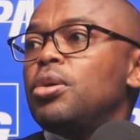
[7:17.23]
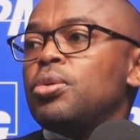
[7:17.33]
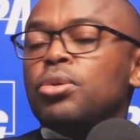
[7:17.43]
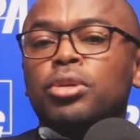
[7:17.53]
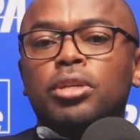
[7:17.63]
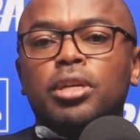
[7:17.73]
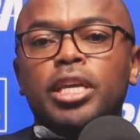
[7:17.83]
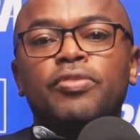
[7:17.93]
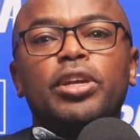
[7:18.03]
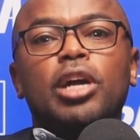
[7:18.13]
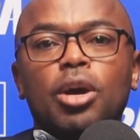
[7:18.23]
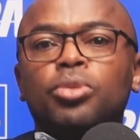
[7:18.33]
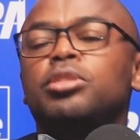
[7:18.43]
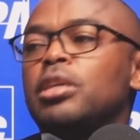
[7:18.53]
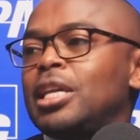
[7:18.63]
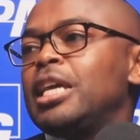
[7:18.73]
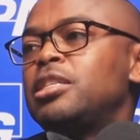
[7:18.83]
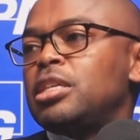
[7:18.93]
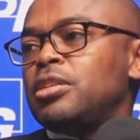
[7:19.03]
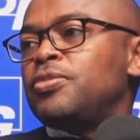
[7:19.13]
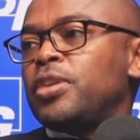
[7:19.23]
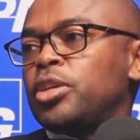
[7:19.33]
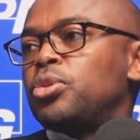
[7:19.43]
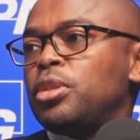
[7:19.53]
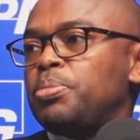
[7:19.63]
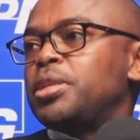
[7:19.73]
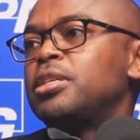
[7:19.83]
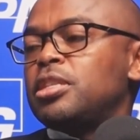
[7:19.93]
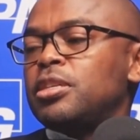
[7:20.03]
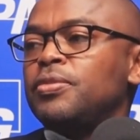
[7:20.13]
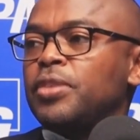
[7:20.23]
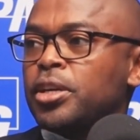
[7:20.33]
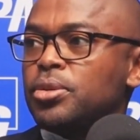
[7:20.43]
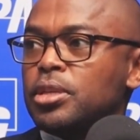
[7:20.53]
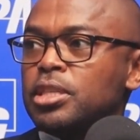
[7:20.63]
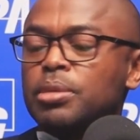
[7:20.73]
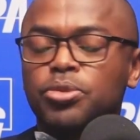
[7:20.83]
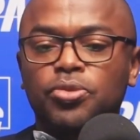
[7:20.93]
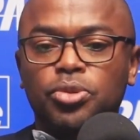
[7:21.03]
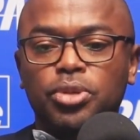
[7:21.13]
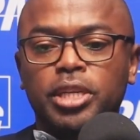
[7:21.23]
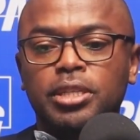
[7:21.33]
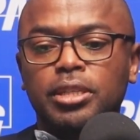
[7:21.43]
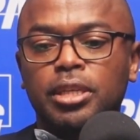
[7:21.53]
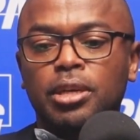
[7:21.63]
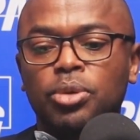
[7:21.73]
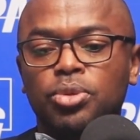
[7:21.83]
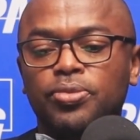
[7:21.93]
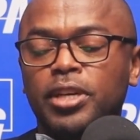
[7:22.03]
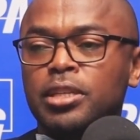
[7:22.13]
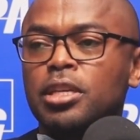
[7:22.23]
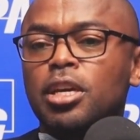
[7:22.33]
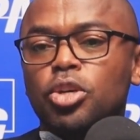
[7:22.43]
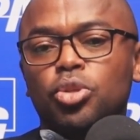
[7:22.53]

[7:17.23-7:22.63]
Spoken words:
or even how it's the client satisfaction or the patient satisfaction in terms of what you're getting out of that,